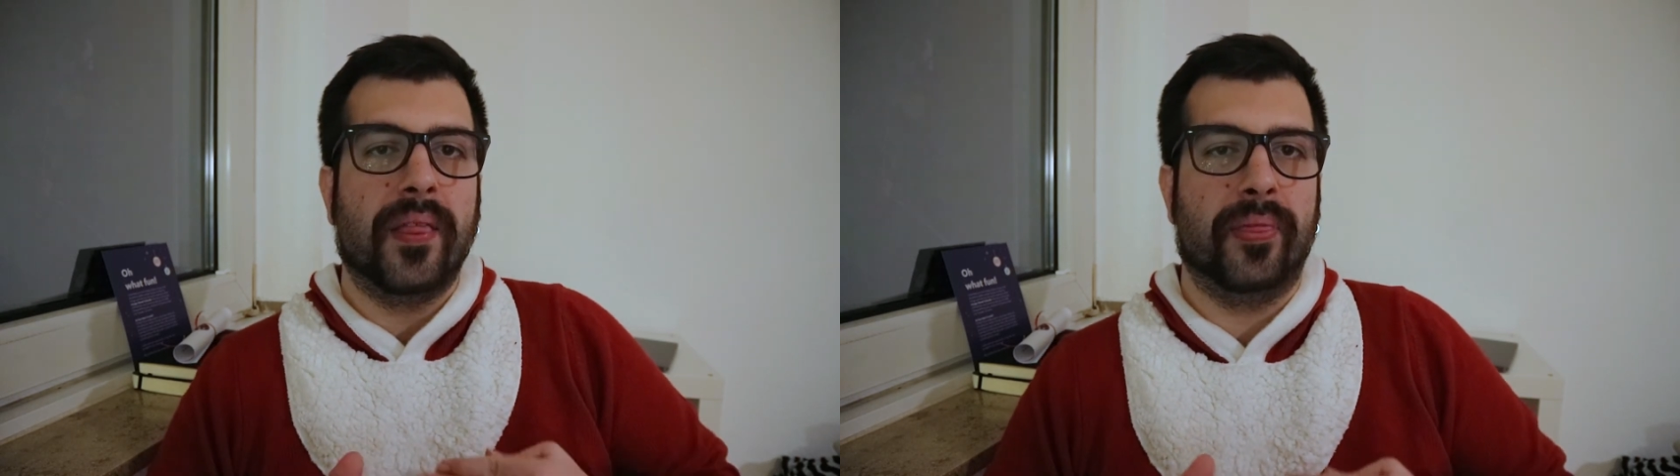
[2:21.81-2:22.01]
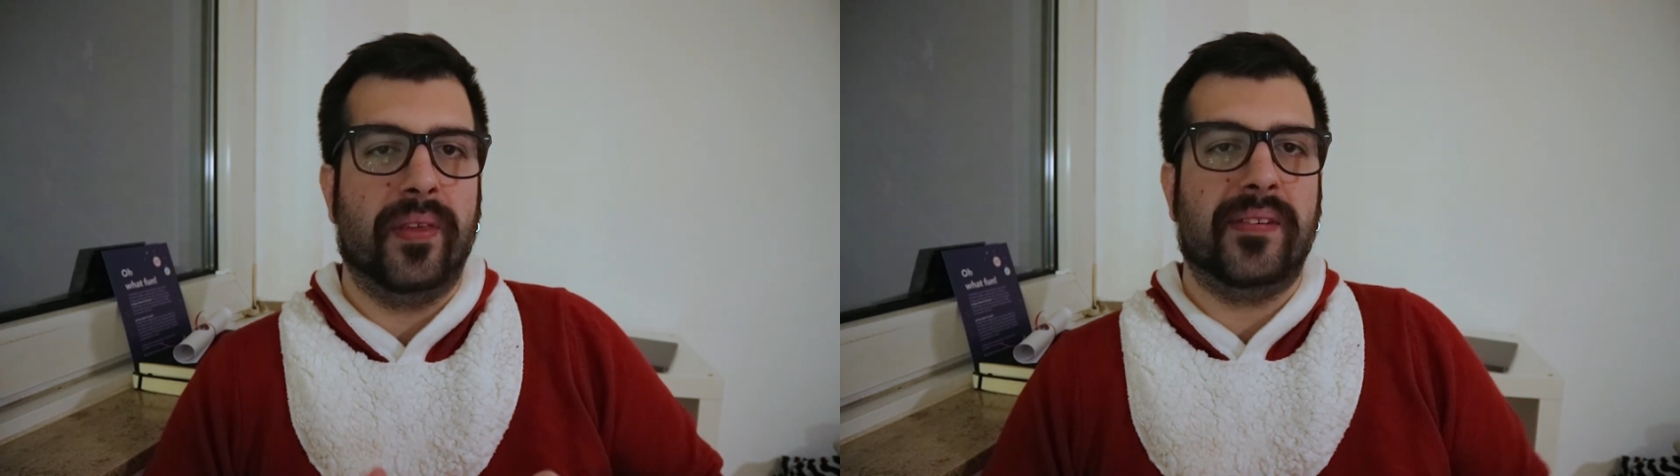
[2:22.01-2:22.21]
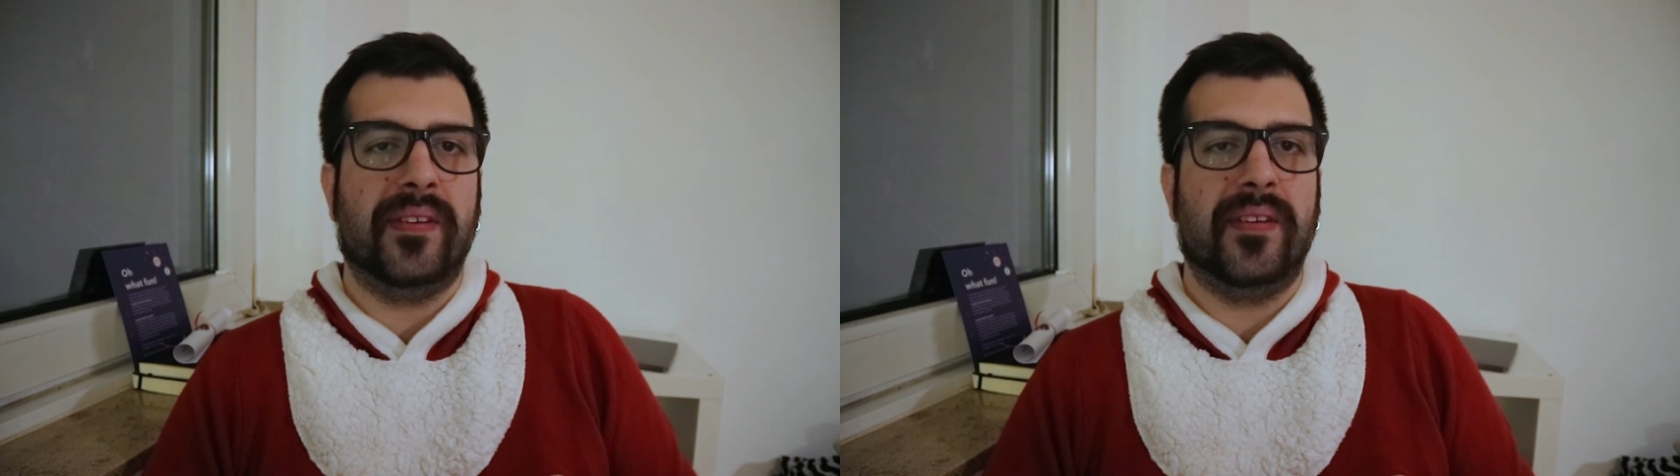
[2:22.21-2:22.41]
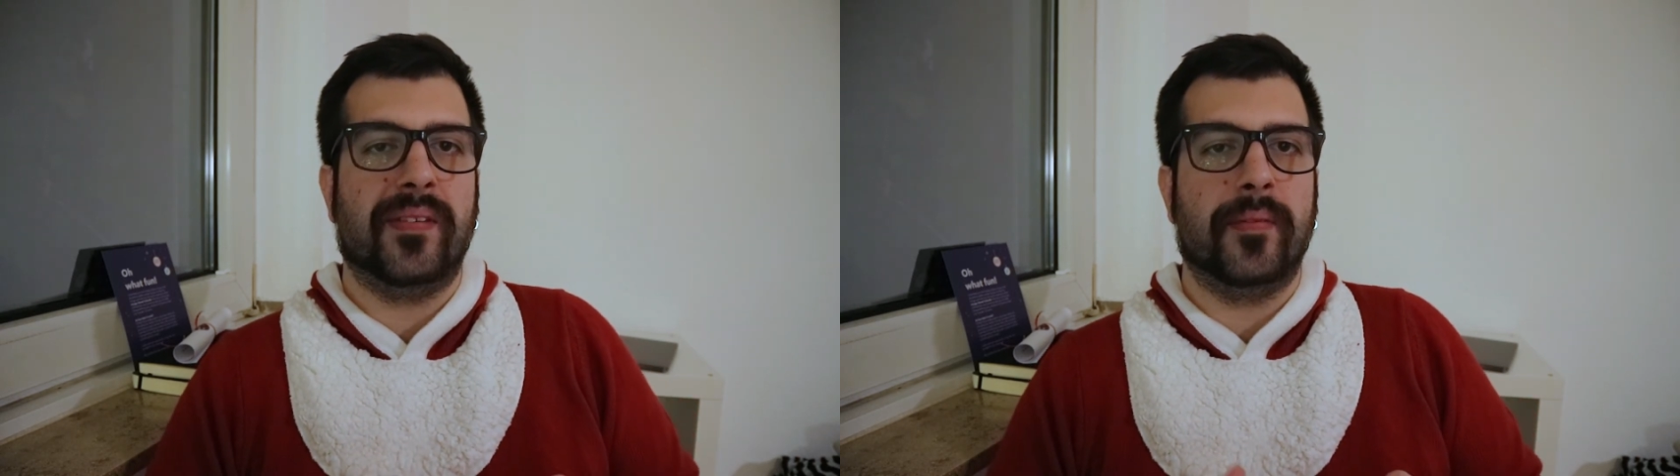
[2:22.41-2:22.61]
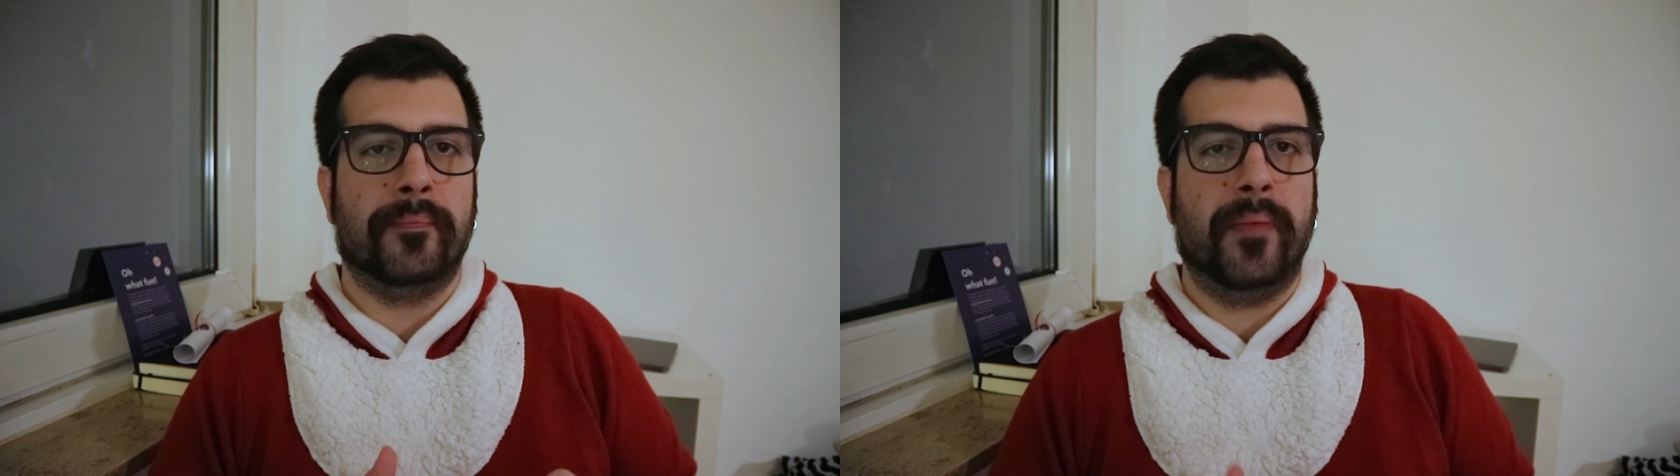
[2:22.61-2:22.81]
This
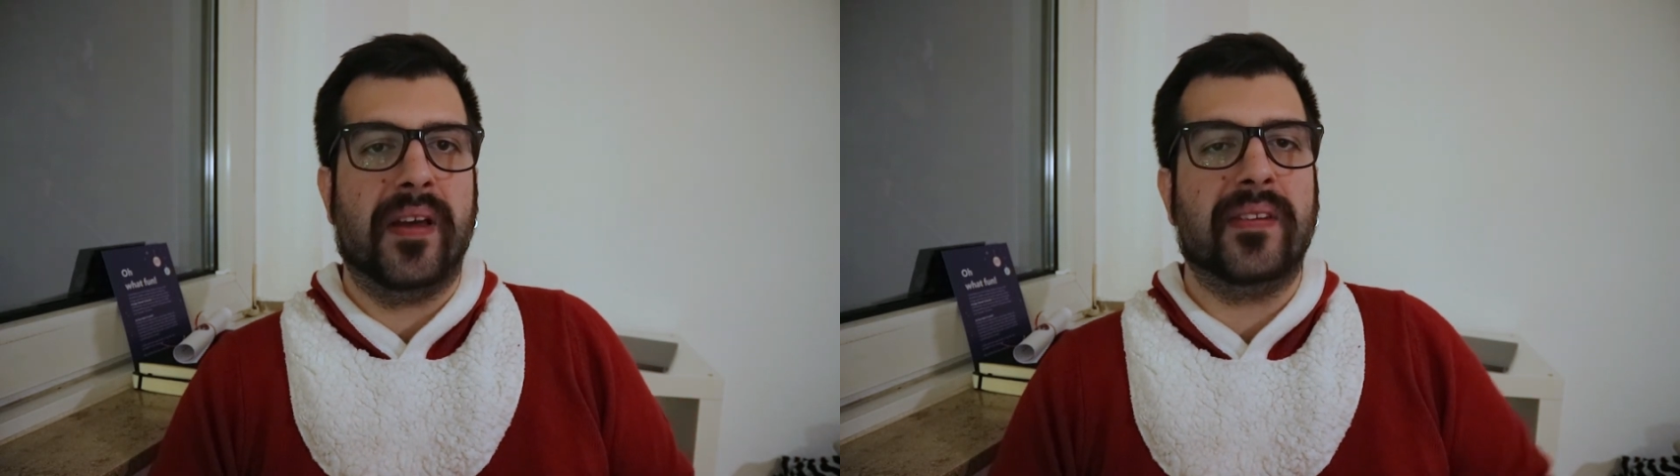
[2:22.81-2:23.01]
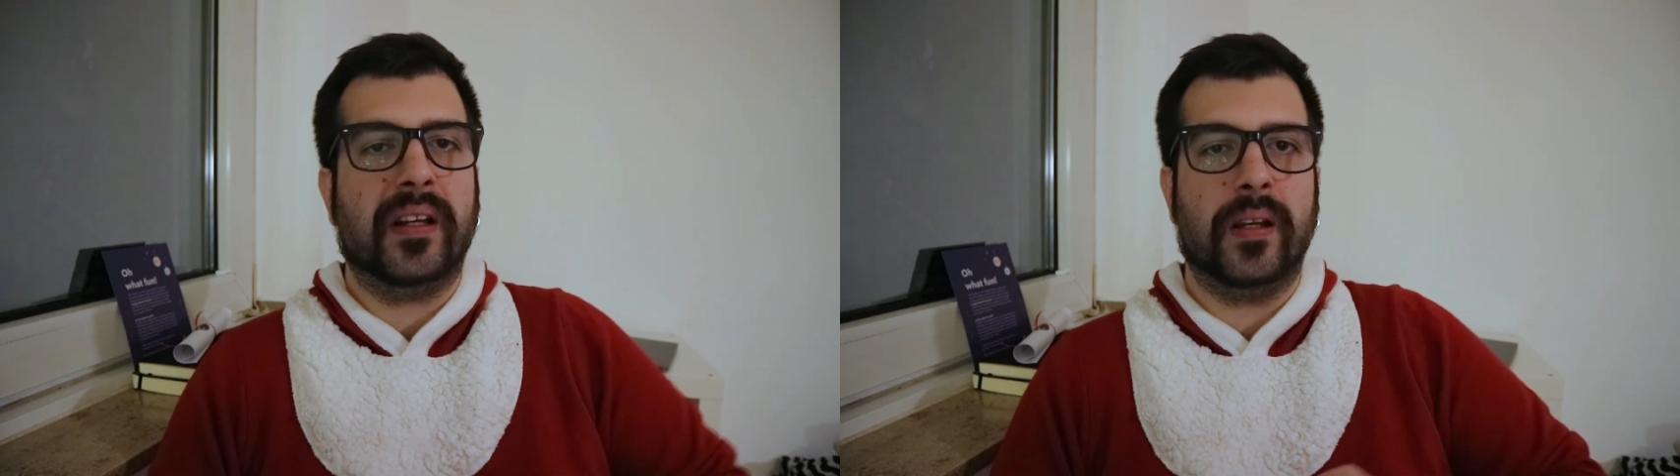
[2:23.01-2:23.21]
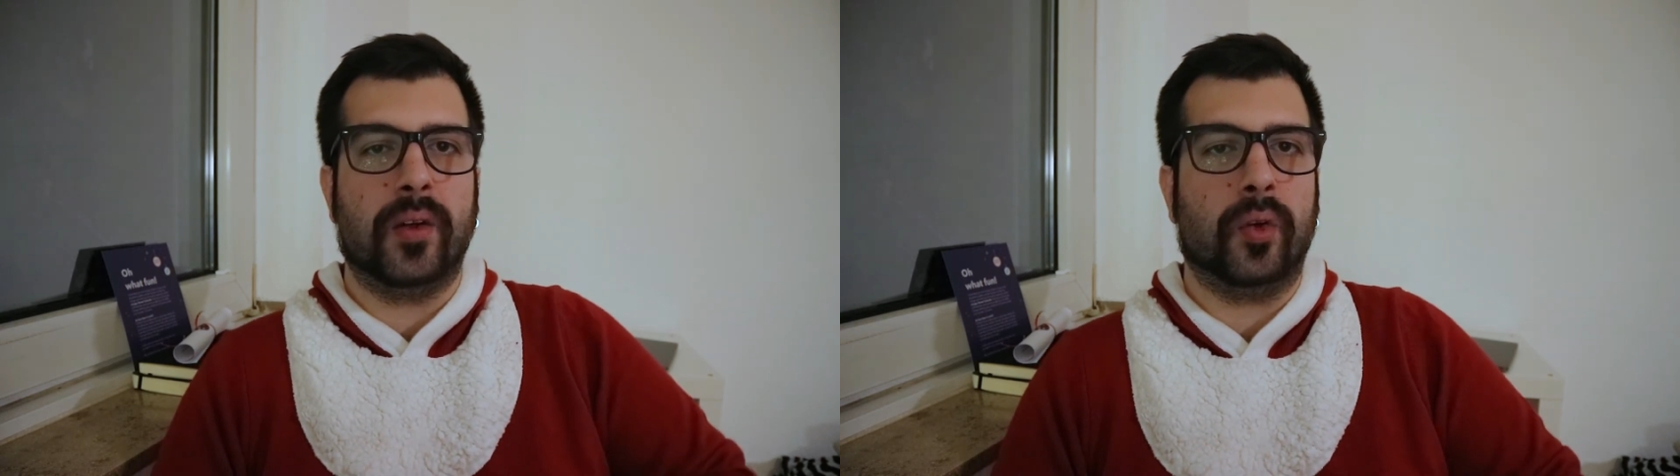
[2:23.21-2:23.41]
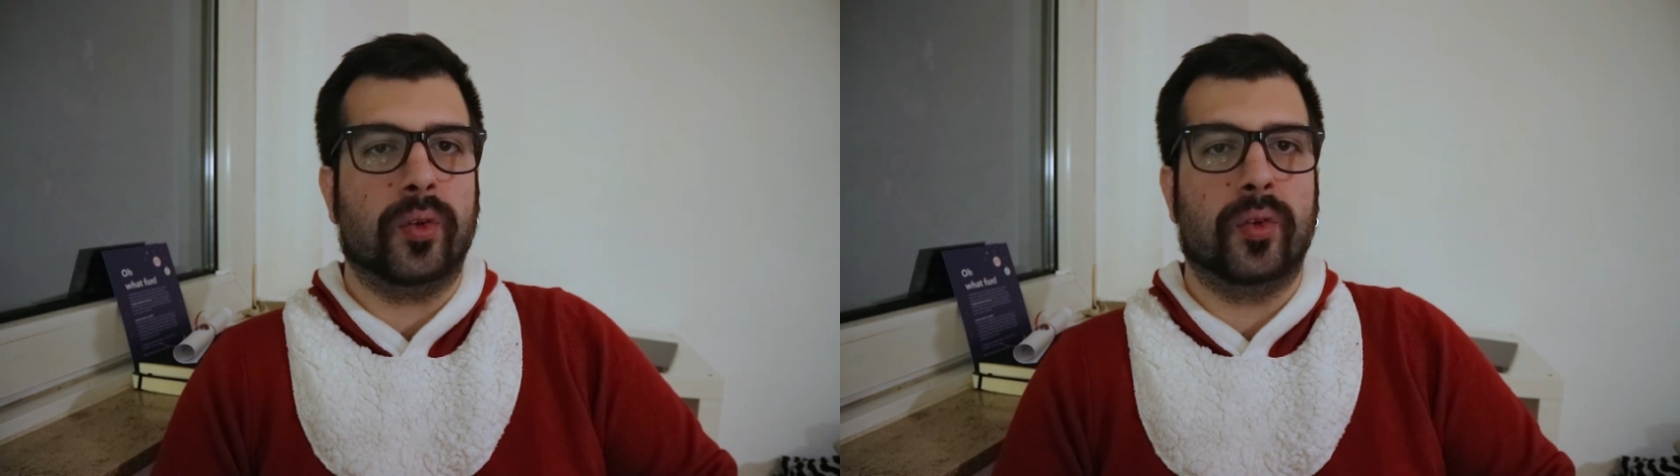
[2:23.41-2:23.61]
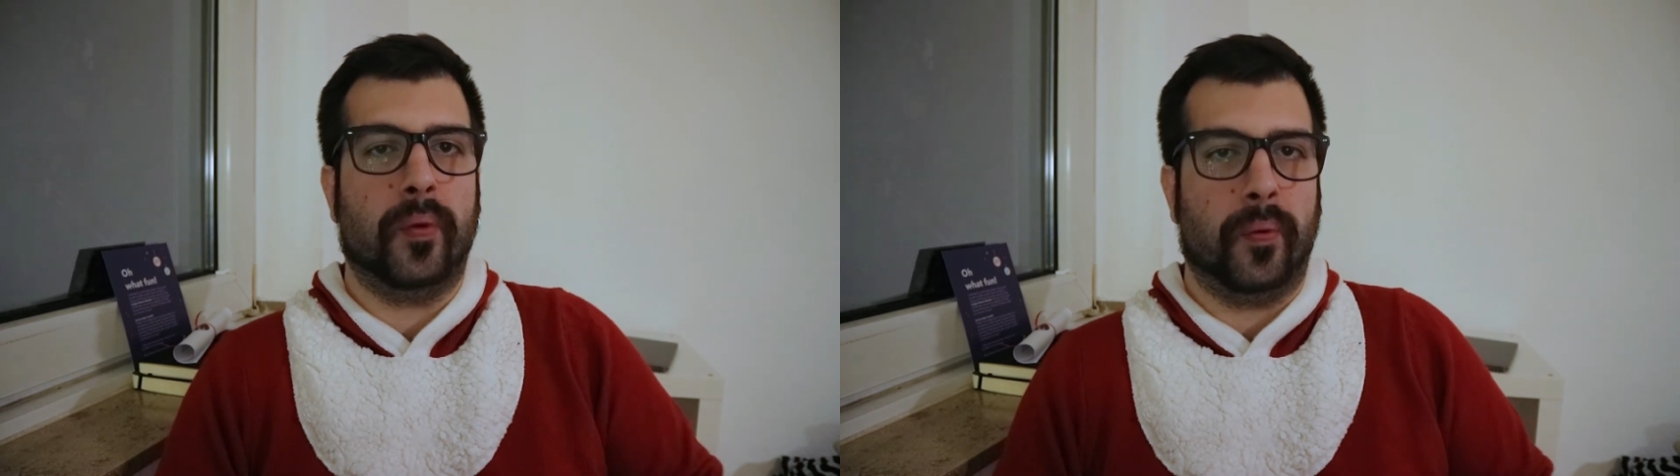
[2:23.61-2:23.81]
is basically
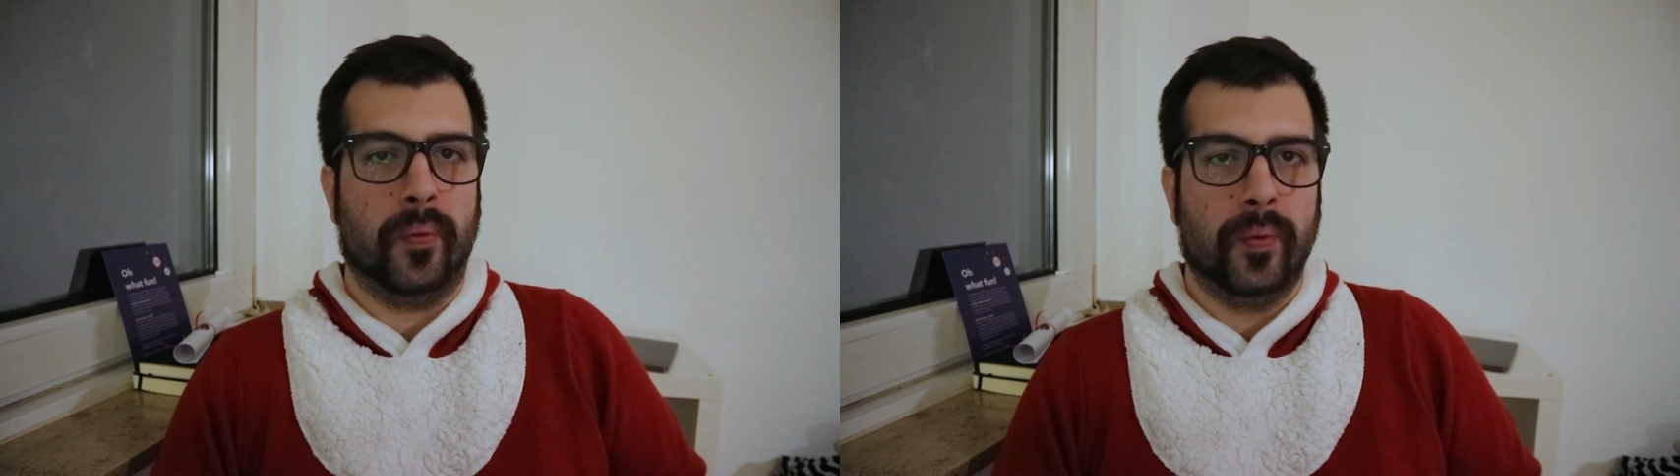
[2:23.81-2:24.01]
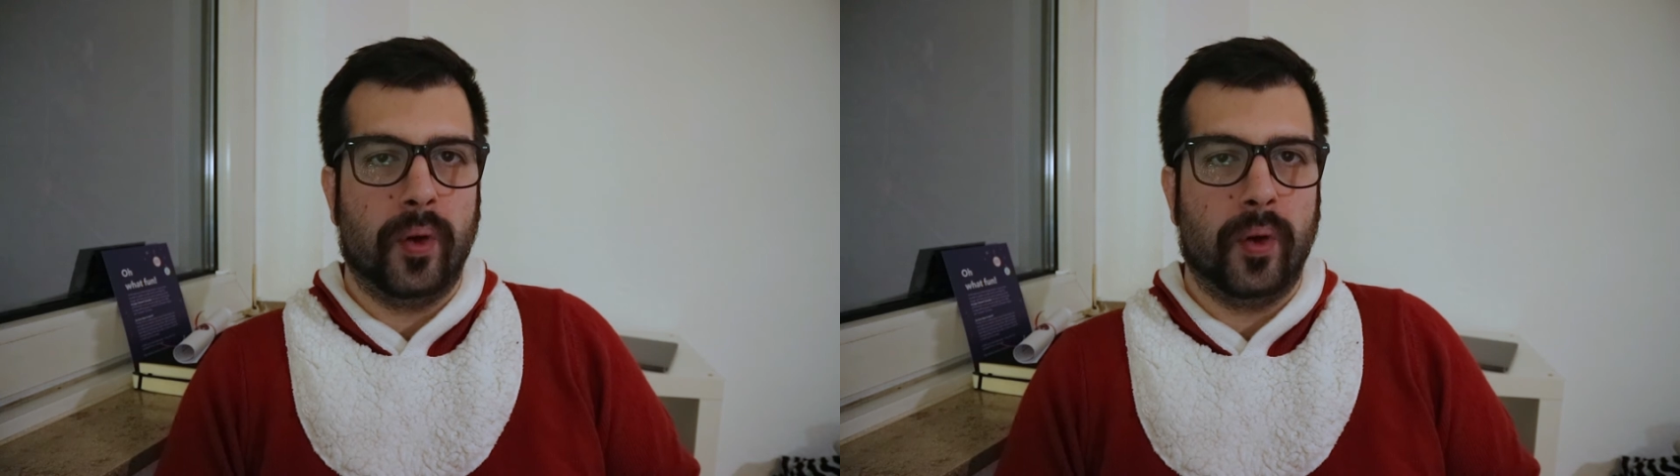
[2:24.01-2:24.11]
not true.